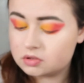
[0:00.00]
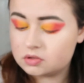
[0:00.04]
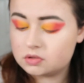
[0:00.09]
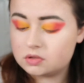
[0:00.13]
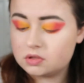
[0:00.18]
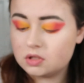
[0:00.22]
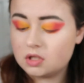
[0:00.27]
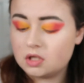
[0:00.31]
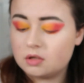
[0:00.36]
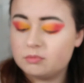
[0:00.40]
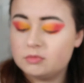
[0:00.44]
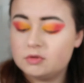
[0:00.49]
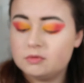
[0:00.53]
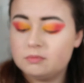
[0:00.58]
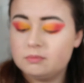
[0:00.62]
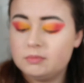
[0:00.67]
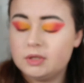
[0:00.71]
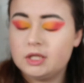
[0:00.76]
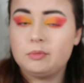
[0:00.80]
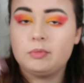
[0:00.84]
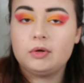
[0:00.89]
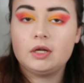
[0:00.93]
some
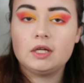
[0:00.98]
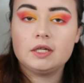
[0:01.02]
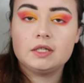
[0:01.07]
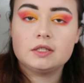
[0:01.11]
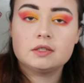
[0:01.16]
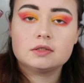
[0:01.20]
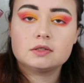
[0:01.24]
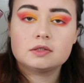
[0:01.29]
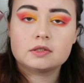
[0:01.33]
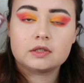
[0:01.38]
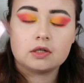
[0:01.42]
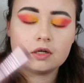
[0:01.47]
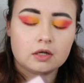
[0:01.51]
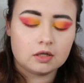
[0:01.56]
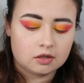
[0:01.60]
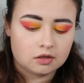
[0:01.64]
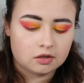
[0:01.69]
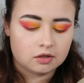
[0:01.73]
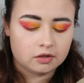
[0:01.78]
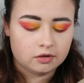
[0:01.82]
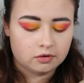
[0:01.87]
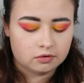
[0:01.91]
Maybelline
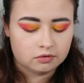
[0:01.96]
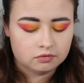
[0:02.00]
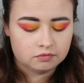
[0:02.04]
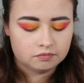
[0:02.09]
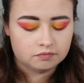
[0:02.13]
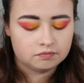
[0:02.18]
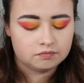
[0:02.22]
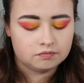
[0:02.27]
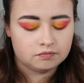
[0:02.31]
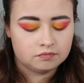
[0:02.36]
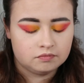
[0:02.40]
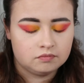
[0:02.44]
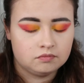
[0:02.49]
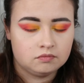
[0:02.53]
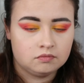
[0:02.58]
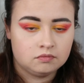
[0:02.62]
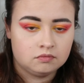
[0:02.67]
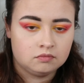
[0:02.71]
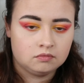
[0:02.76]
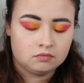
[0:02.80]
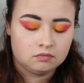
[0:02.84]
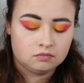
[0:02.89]
Skyhigh on
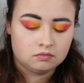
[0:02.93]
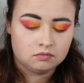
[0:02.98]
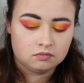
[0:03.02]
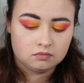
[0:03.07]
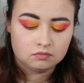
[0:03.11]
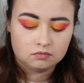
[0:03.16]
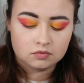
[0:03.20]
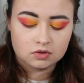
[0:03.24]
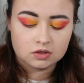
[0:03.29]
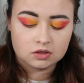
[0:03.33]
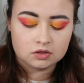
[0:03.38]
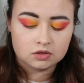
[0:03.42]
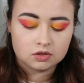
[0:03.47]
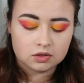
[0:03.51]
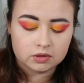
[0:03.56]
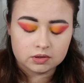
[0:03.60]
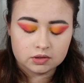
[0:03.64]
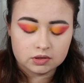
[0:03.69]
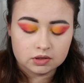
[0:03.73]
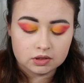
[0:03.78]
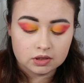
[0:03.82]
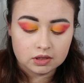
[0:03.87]
and
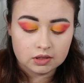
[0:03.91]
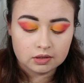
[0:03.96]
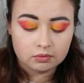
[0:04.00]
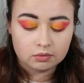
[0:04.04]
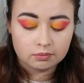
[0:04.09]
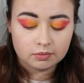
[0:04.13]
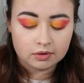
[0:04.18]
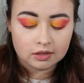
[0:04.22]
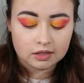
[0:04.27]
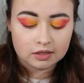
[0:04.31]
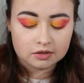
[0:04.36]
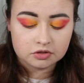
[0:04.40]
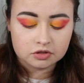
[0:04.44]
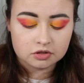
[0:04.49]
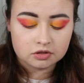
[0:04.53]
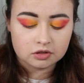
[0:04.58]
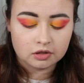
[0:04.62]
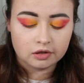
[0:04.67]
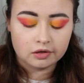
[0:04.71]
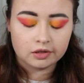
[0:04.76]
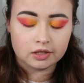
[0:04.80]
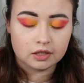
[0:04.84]
just see what my
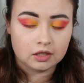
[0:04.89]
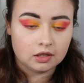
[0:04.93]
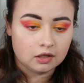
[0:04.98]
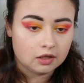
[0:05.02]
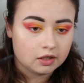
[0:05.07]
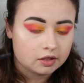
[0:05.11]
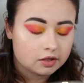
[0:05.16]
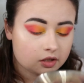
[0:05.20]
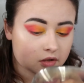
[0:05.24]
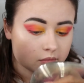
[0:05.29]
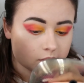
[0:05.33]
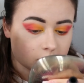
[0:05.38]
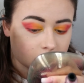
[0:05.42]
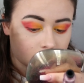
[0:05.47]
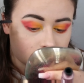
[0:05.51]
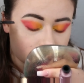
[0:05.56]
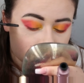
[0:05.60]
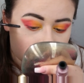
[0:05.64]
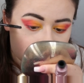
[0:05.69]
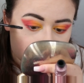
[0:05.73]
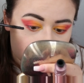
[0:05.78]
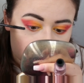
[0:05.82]
lashes are looking like at the
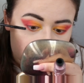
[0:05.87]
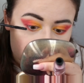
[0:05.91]
moment.